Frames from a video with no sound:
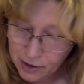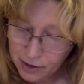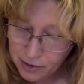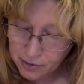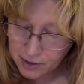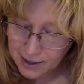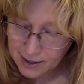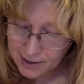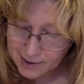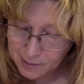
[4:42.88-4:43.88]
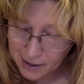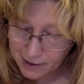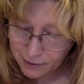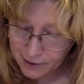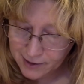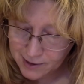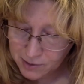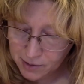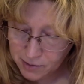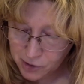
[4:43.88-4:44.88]
3 smiley faces.
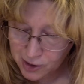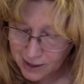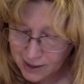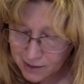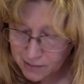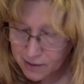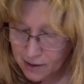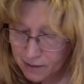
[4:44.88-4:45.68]
Remember, try to get them